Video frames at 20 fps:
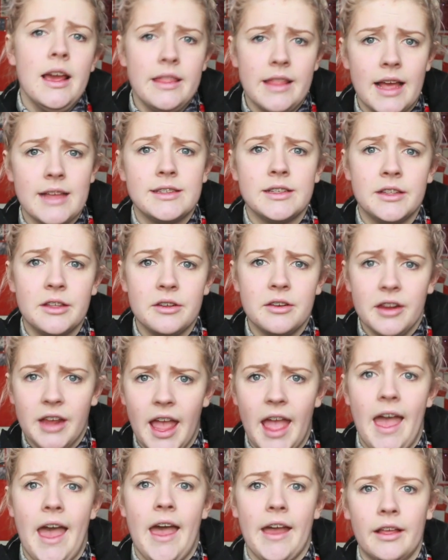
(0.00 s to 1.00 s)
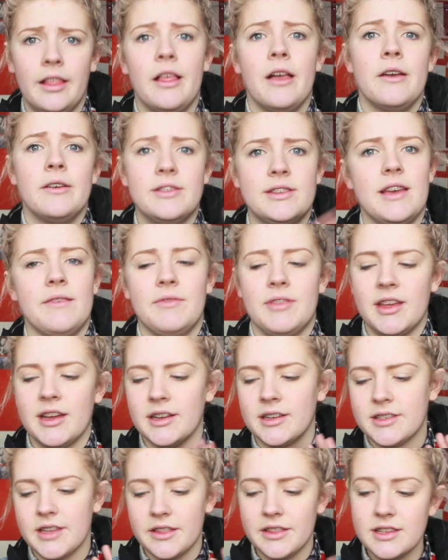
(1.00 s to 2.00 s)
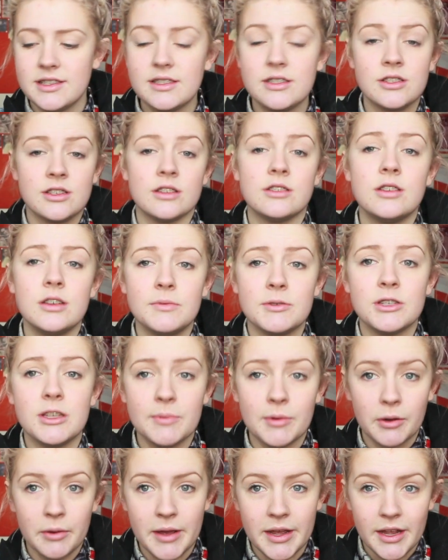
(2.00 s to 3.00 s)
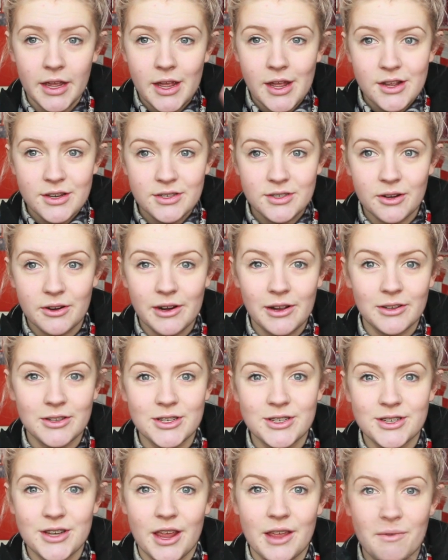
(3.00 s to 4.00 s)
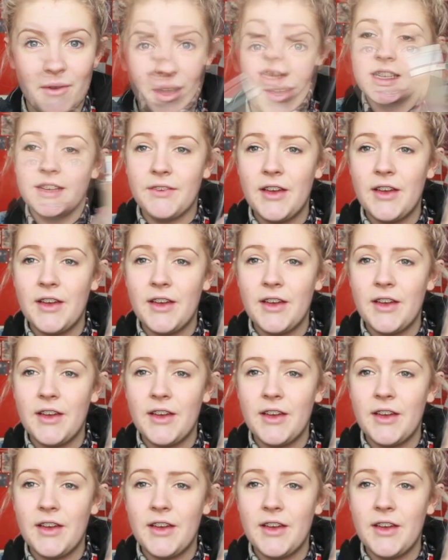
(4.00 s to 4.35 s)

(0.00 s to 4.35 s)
That's including hair, clothes, everything. So this is just a super quick tutorial just to show you what I do.